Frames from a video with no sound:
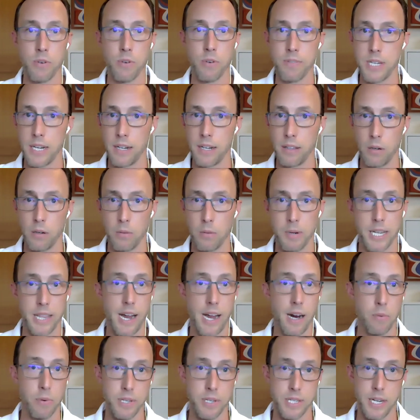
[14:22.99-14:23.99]
We've seen a little bit of
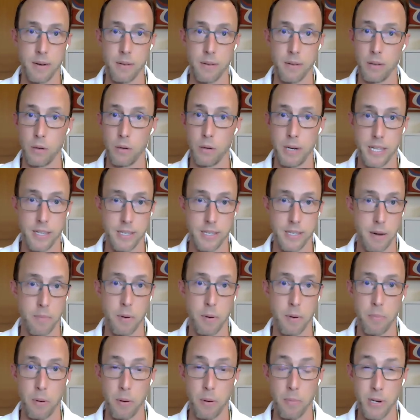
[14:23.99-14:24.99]
that. We've seen a little bit of the
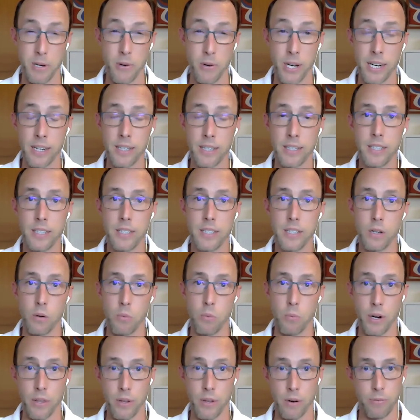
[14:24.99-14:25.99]
same in Bermuda,
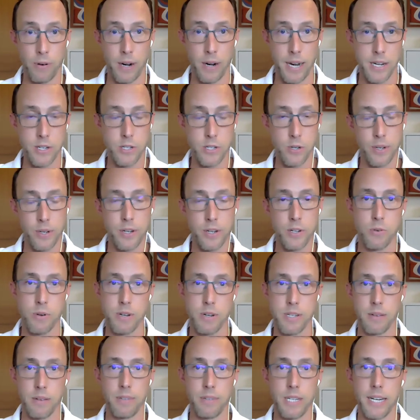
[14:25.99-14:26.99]
where their financial
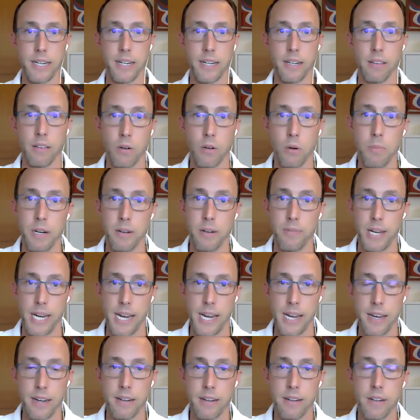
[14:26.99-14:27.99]
industries have taken a little bit of a
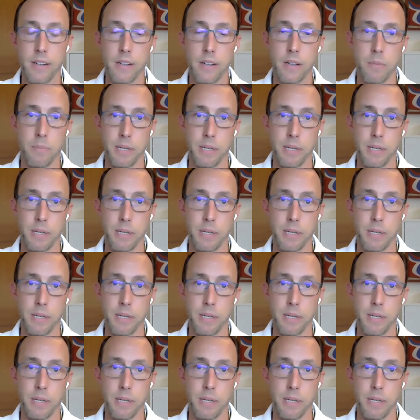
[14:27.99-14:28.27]
hit